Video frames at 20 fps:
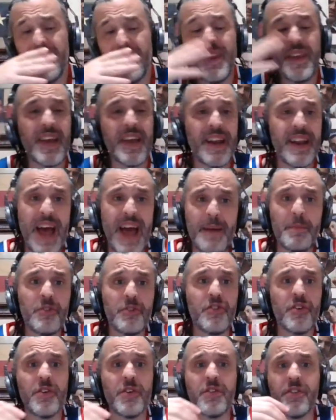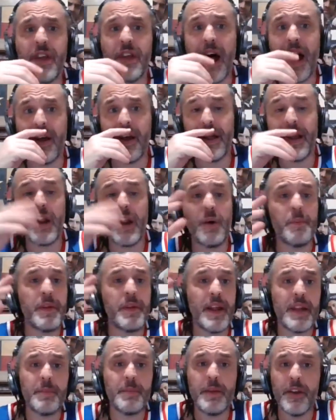He's got an amateur style, and I don't
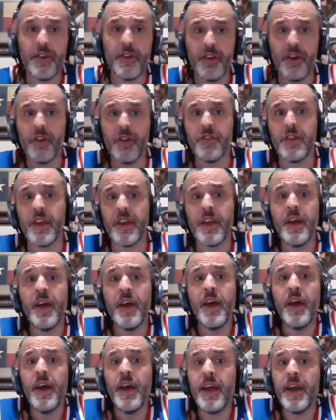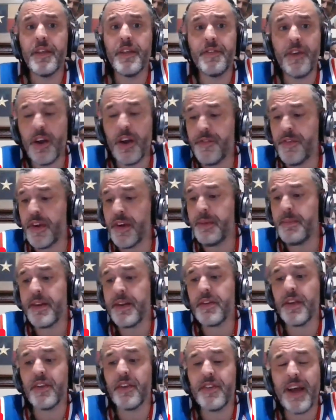mean that to be insulting. He's very
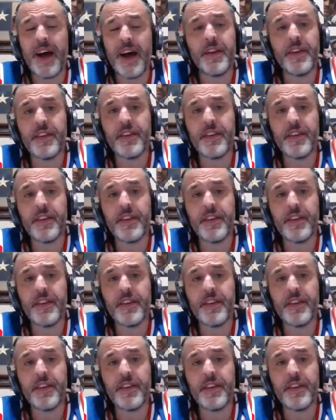fundamentally sound.